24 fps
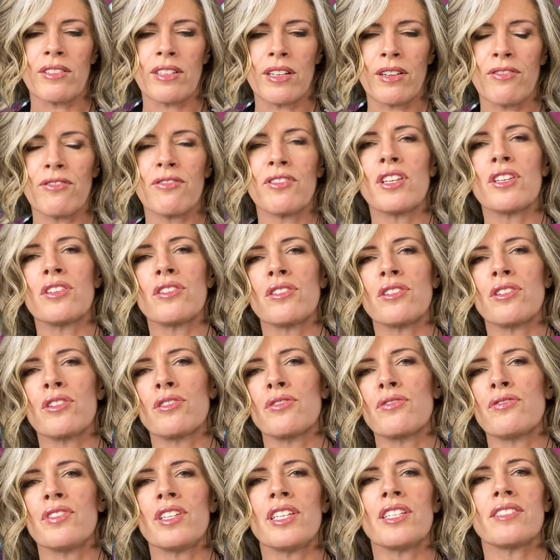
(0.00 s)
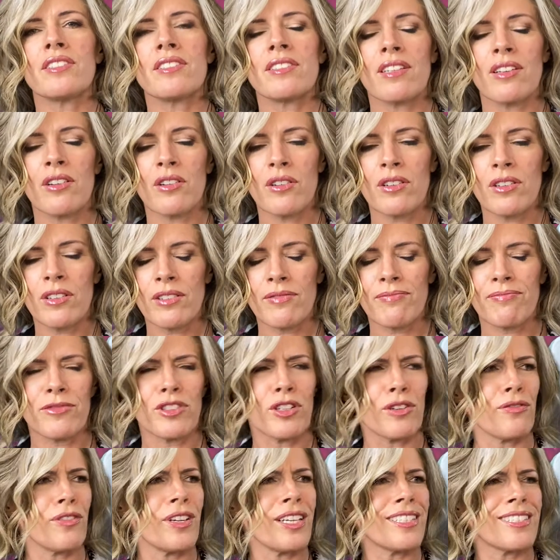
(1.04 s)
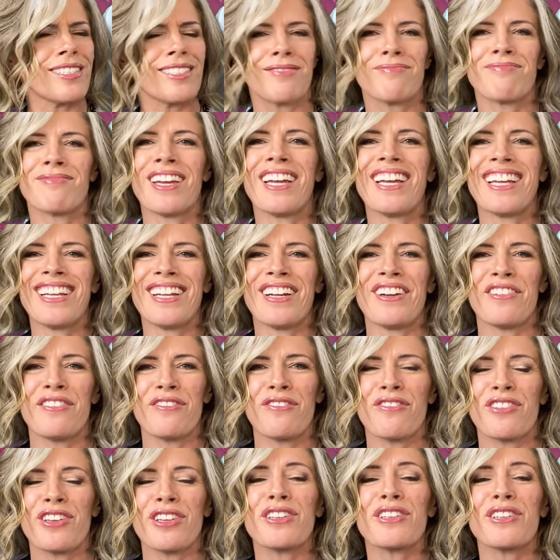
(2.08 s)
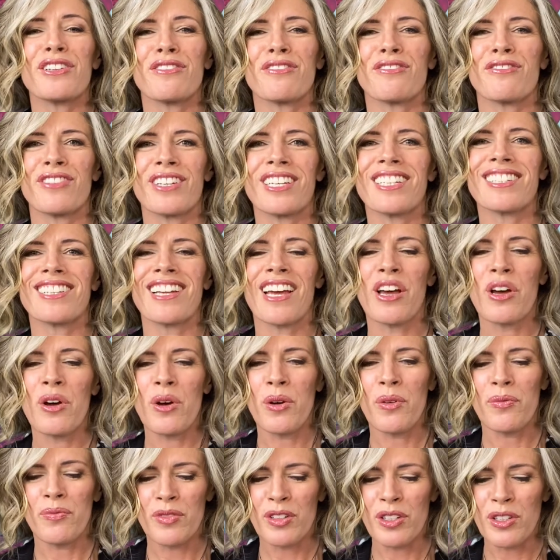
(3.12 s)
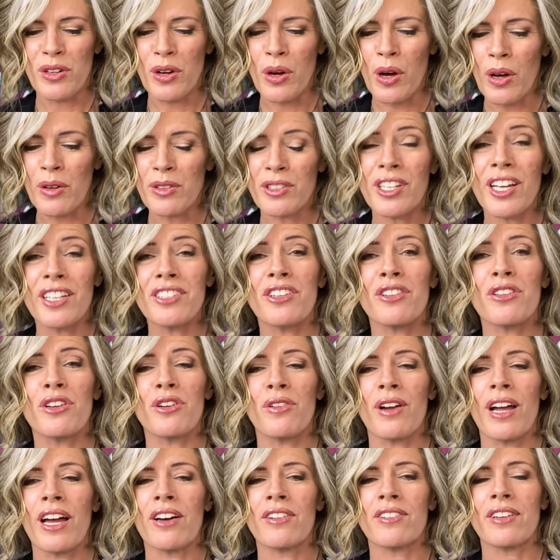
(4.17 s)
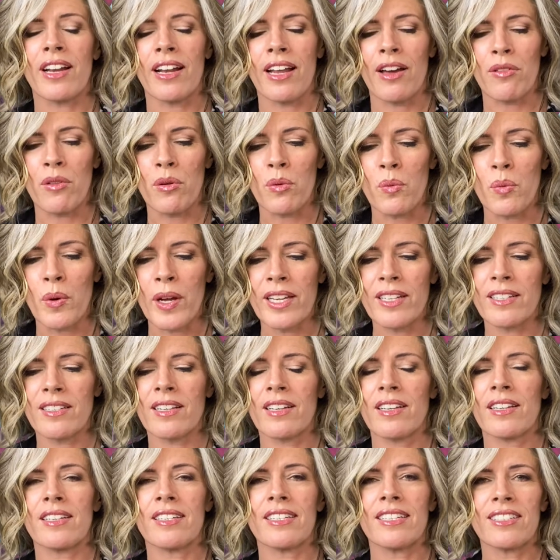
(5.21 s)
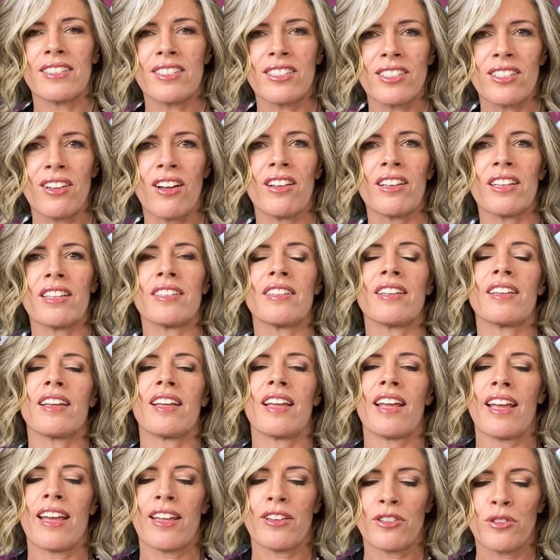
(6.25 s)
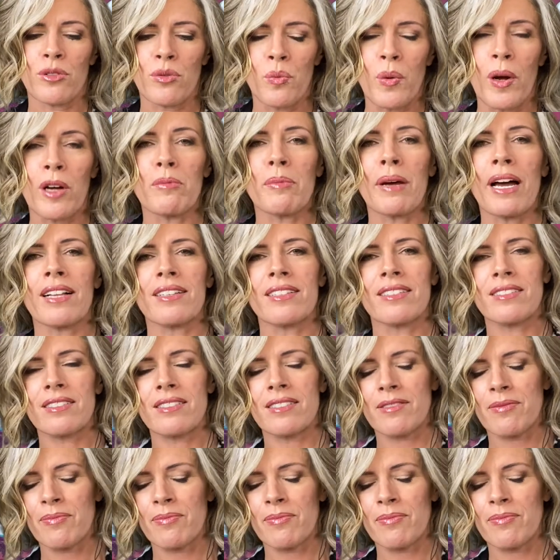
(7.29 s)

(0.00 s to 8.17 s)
Like feel your feet feel your feet touching the ground and how the weight is solid and you're well balanced.